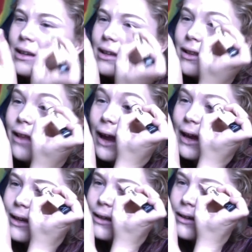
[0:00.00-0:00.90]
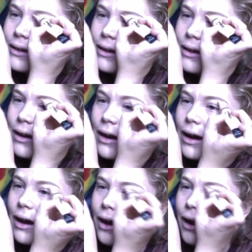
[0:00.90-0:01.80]
like,
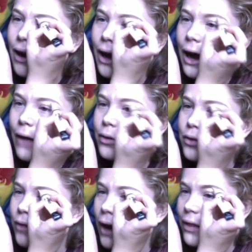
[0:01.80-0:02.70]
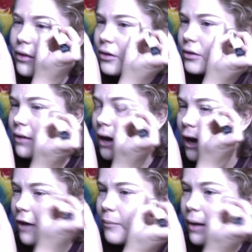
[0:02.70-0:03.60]
I would rather
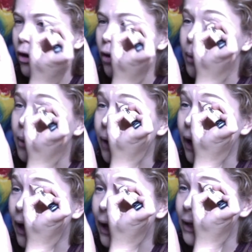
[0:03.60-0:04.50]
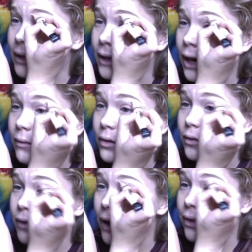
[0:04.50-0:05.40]
have my open mind. I would
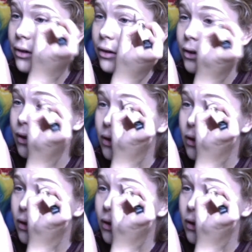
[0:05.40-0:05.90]
rather